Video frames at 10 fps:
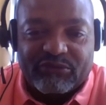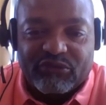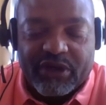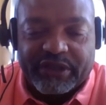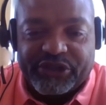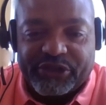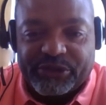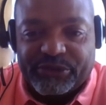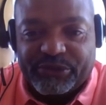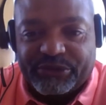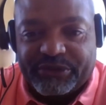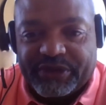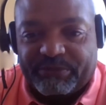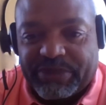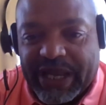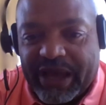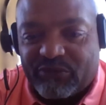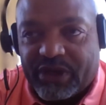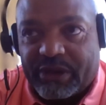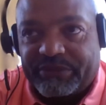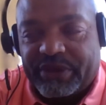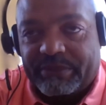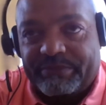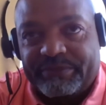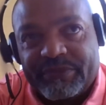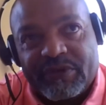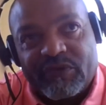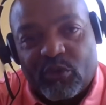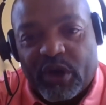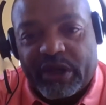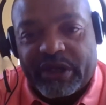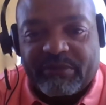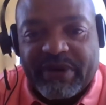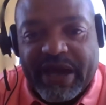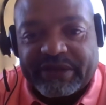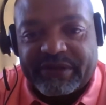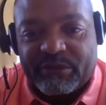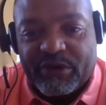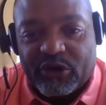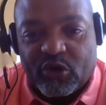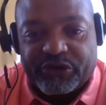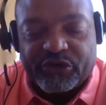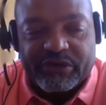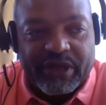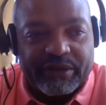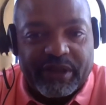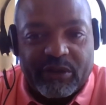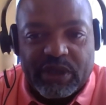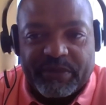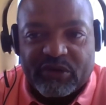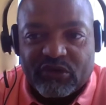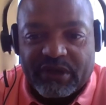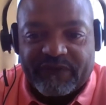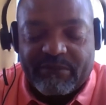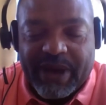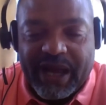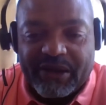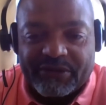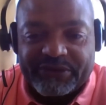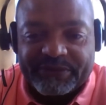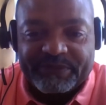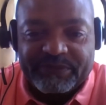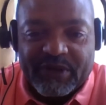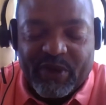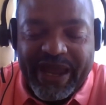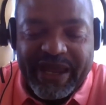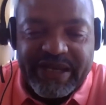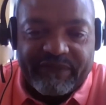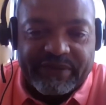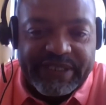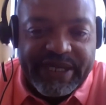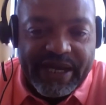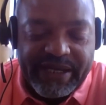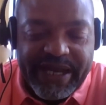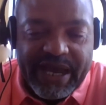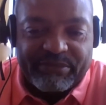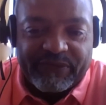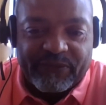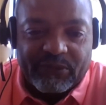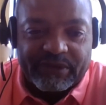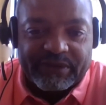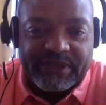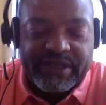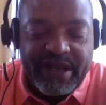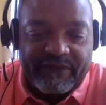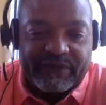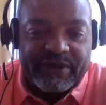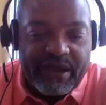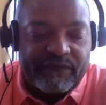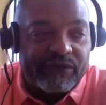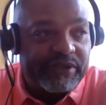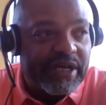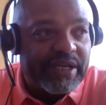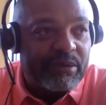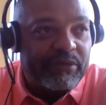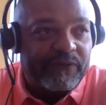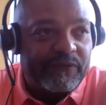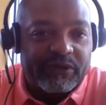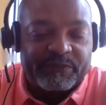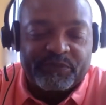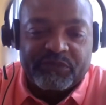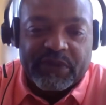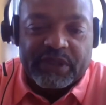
like run to the block, run up to the, from one end of the basketball court to another. They wanted me to run for miles. Well, I had never done that before. Never, ever done that before.